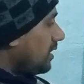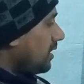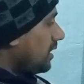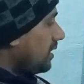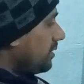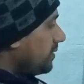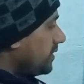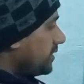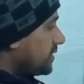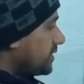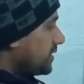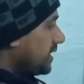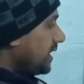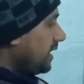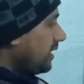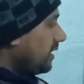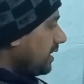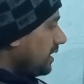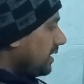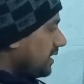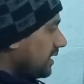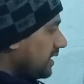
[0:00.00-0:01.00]
is
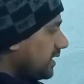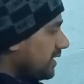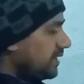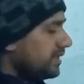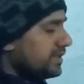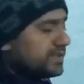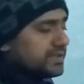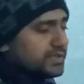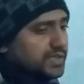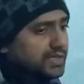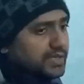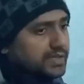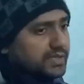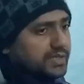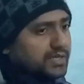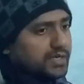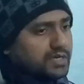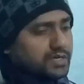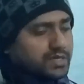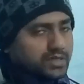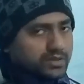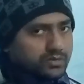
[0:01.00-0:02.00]
10 and here it is 10,
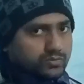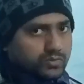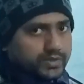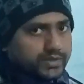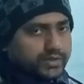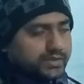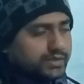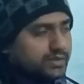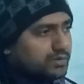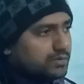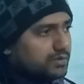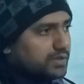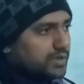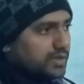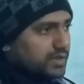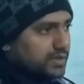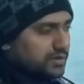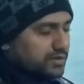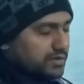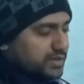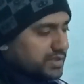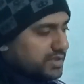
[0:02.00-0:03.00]
10, 10, 20
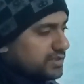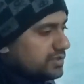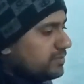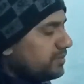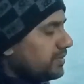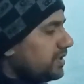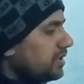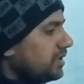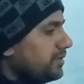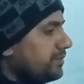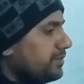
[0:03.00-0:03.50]
in decimal.